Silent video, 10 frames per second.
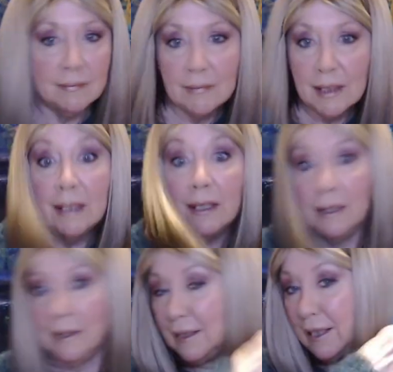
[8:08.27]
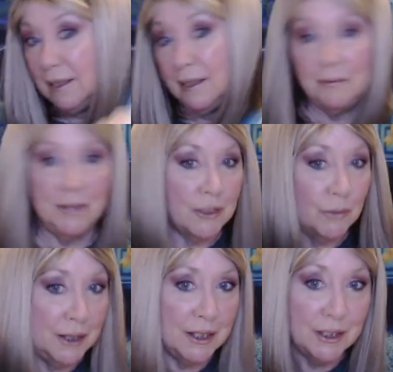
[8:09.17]
Again, I, I love this one.
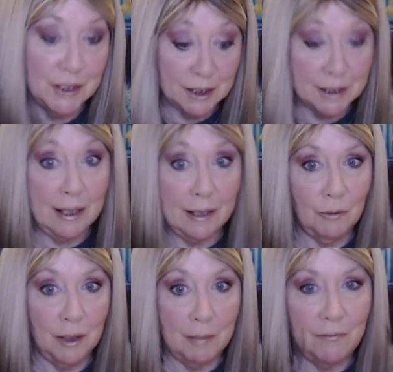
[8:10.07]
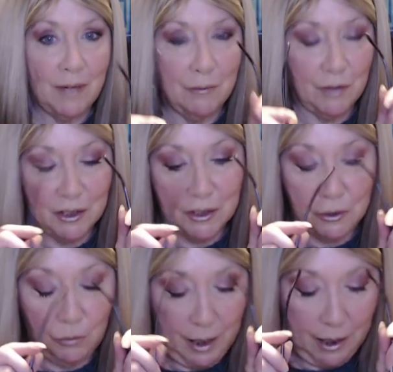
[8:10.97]
This is just like one of my favorites to
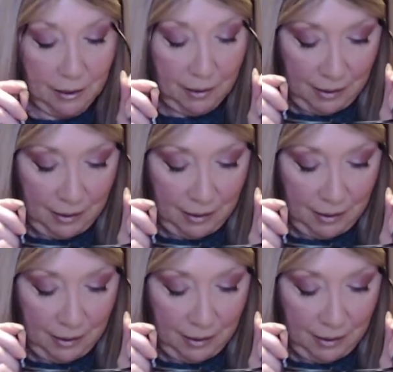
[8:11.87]
wear.